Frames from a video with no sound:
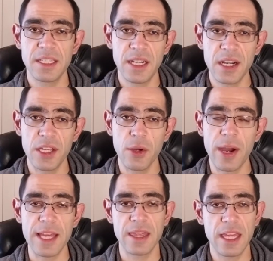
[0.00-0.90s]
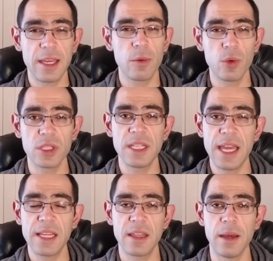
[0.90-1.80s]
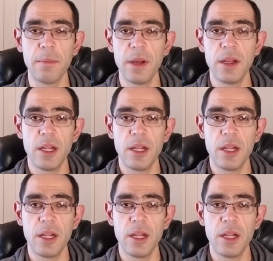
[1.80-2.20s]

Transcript: scenario, I think it will take them